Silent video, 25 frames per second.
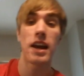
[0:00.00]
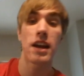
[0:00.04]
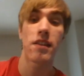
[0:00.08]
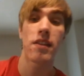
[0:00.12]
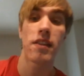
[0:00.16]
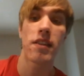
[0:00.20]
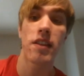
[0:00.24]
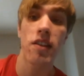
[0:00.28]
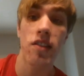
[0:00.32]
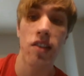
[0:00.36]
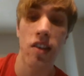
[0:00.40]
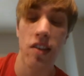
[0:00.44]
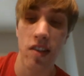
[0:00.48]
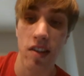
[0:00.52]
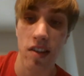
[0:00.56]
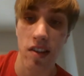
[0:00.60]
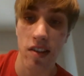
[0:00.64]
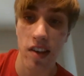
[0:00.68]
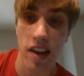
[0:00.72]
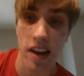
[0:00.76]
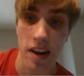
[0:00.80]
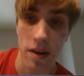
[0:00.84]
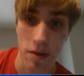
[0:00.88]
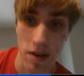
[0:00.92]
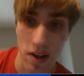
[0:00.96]
And this is
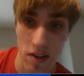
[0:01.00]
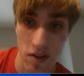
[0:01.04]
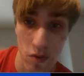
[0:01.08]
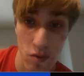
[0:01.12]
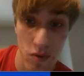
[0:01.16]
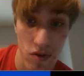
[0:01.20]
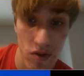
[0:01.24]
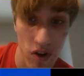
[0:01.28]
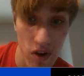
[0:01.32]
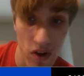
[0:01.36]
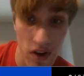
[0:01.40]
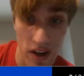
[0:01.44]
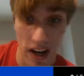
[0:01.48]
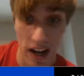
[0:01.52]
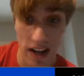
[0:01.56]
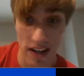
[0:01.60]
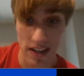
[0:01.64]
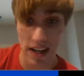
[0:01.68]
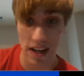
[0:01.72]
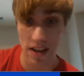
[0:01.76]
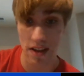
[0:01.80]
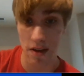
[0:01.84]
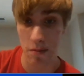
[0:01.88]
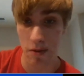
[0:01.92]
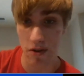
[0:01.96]
insane because you still
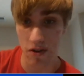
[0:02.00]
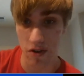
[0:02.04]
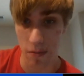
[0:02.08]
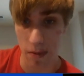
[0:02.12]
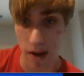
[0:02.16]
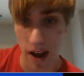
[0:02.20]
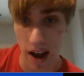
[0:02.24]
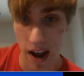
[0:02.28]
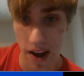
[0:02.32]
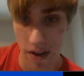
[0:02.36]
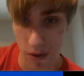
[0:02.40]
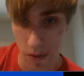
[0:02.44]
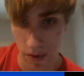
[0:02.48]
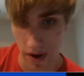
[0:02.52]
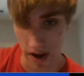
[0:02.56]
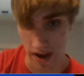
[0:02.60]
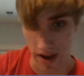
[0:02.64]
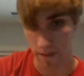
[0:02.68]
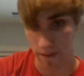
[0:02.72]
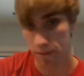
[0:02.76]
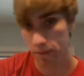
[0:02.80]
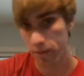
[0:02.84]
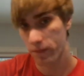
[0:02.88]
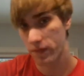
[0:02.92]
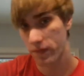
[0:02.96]
cannot take the bishop either
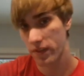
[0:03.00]
way.